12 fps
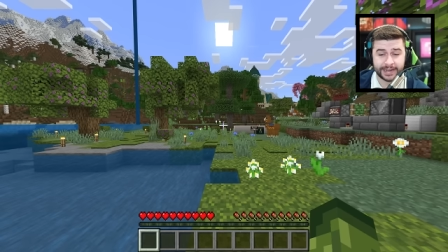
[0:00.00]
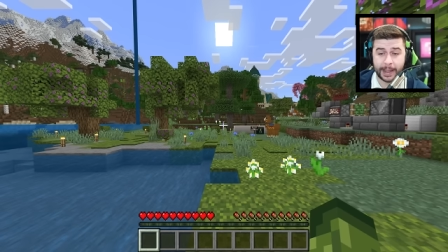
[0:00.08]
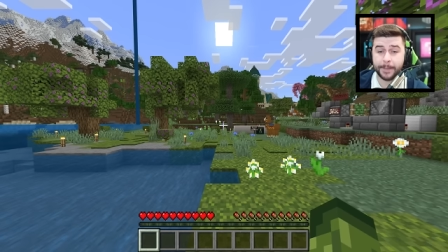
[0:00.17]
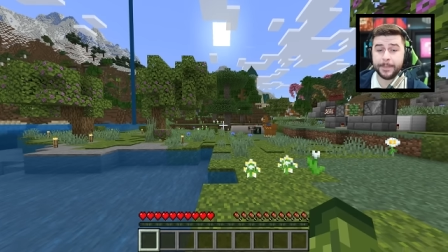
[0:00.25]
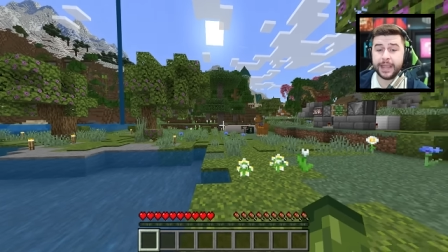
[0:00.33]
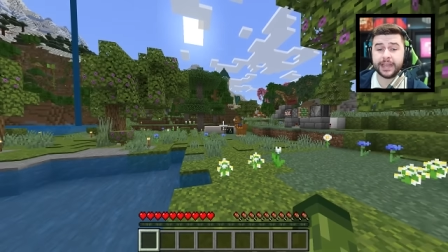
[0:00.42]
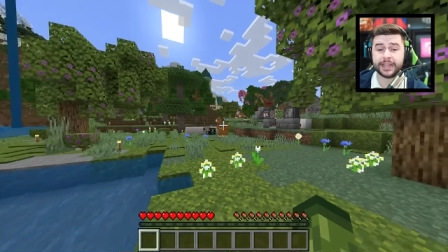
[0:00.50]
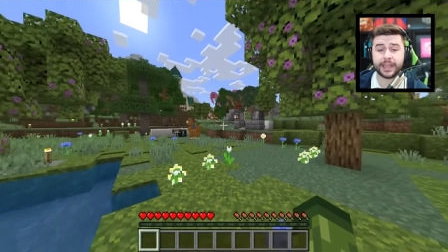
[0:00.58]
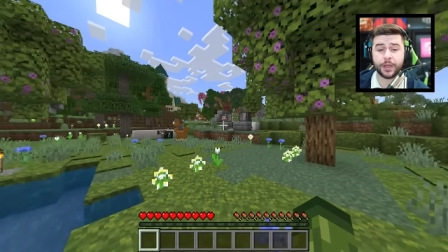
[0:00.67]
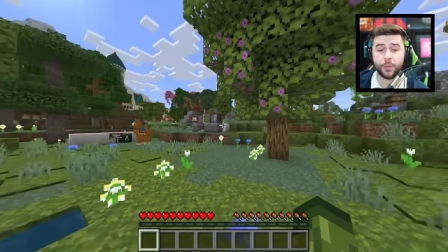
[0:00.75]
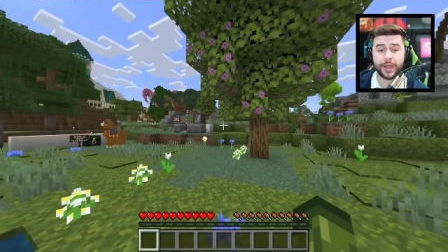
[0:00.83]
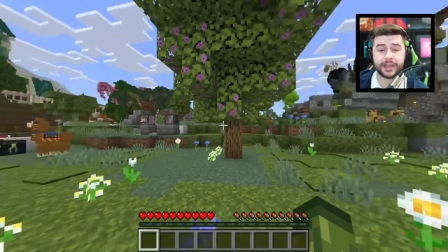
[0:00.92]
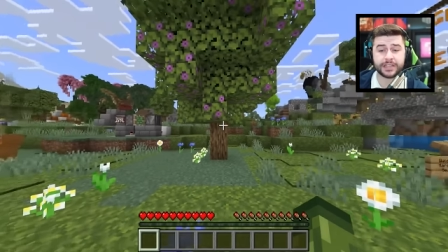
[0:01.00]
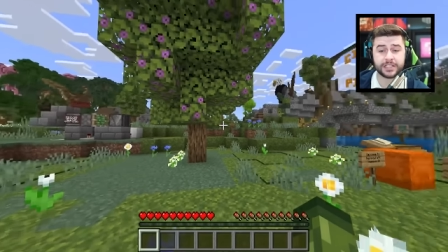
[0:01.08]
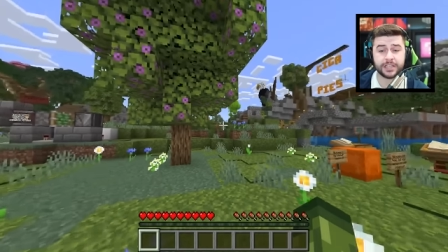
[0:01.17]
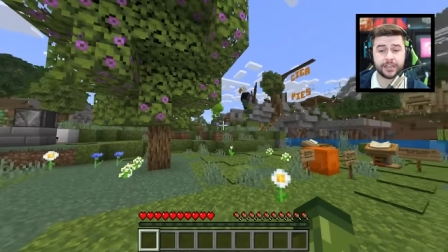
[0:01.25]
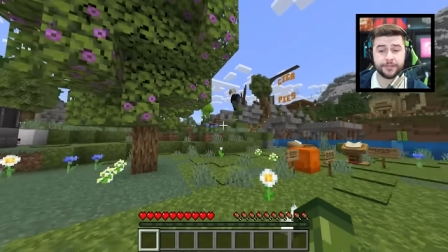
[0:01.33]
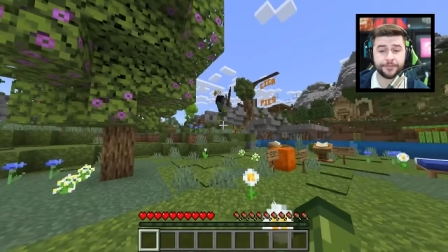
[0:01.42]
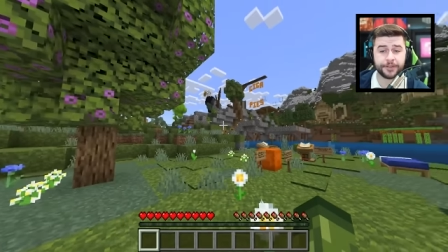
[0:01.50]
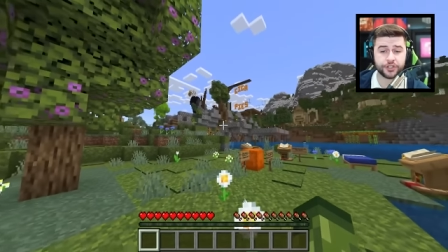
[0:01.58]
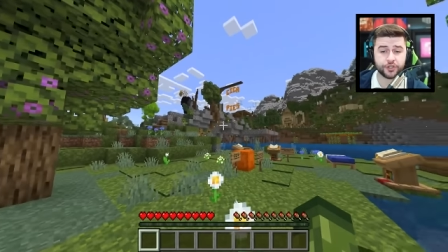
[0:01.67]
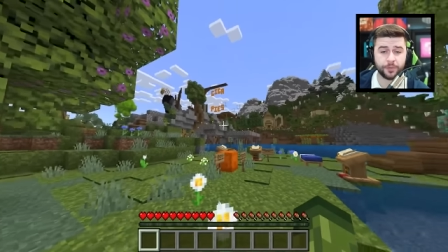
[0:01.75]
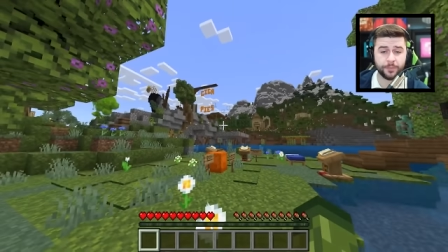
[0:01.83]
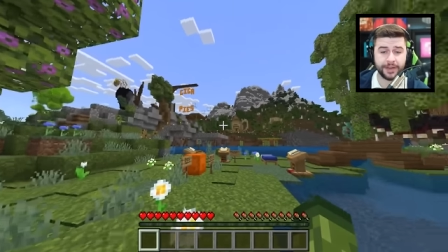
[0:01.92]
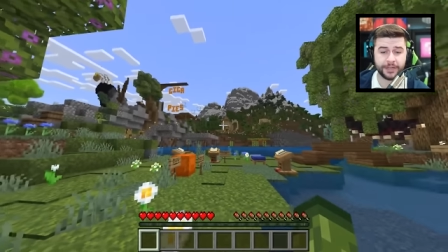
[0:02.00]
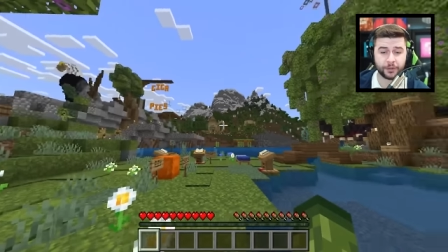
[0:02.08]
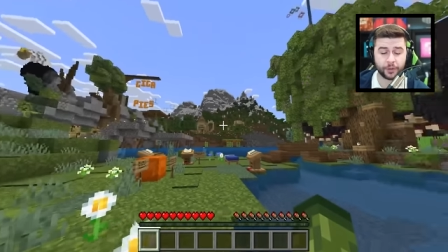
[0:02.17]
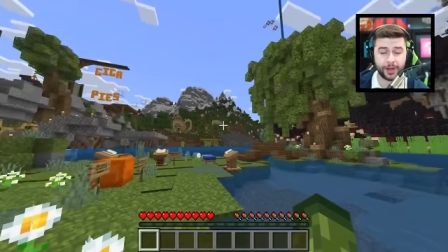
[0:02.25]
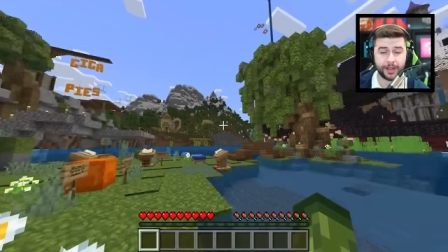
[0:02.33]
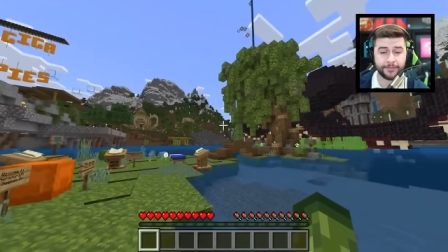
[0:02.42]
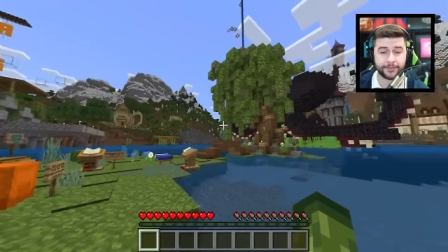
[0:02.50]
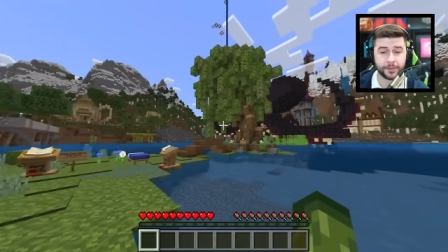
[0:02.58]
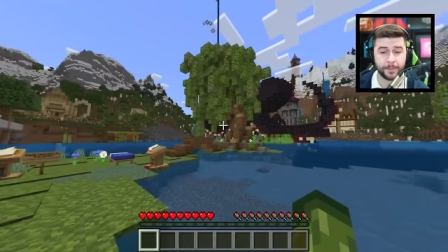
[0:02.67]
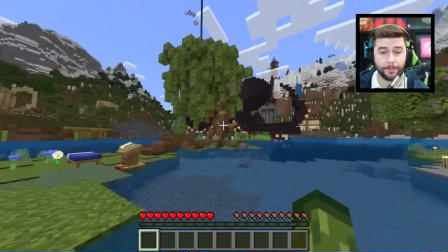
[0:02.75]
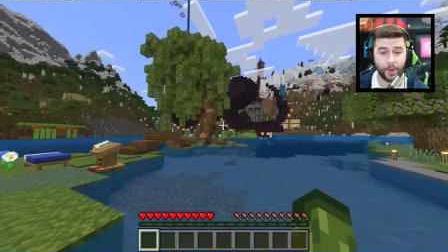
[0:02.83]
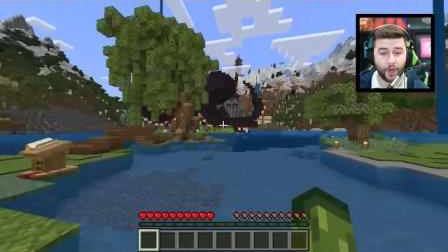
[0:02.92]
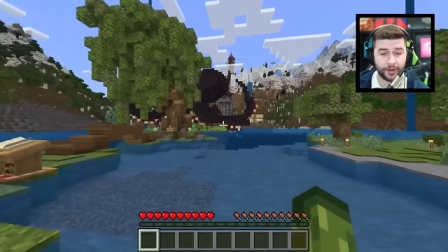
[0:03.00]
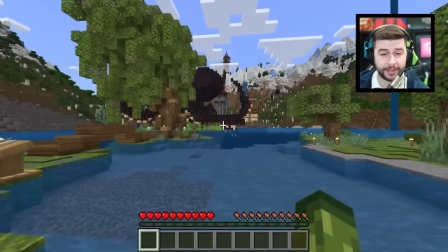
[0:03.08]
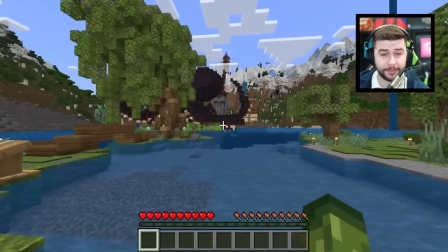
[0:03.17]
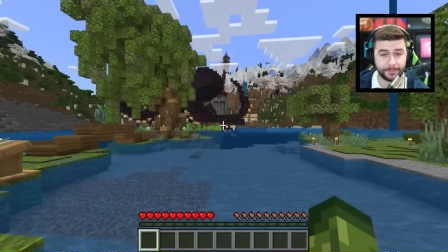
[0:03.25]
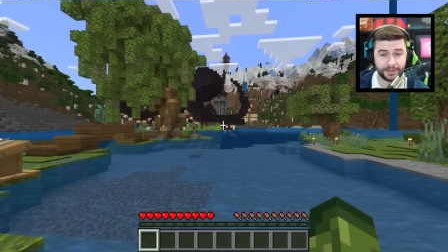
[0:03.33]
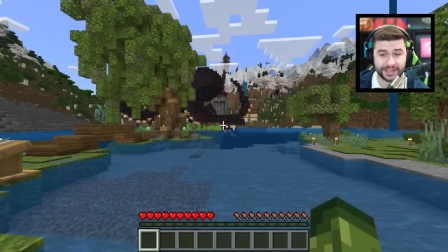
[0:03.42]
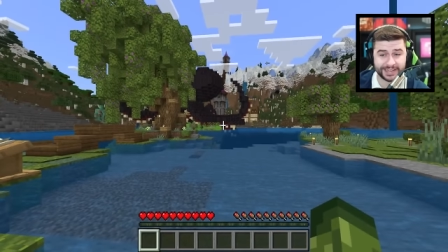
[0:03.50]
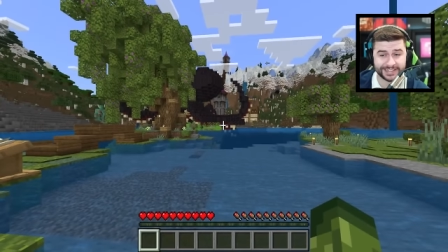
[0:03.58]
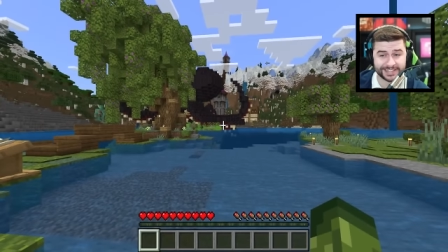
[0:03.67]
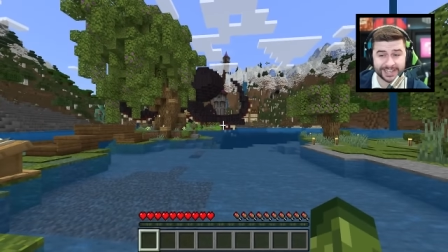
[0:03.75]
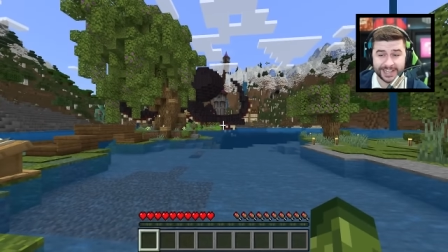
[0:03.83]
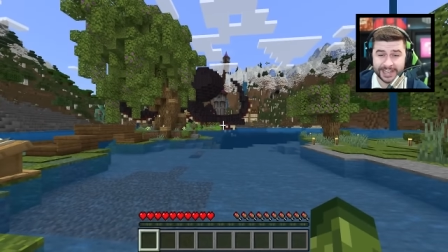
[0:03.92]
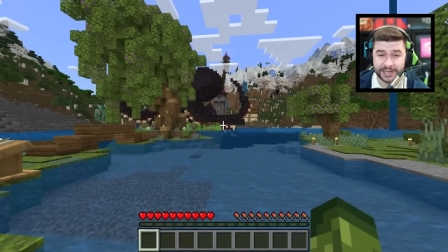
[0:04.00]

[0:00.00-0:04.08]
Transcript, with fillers: can make their way to the official Minecraft marketplace.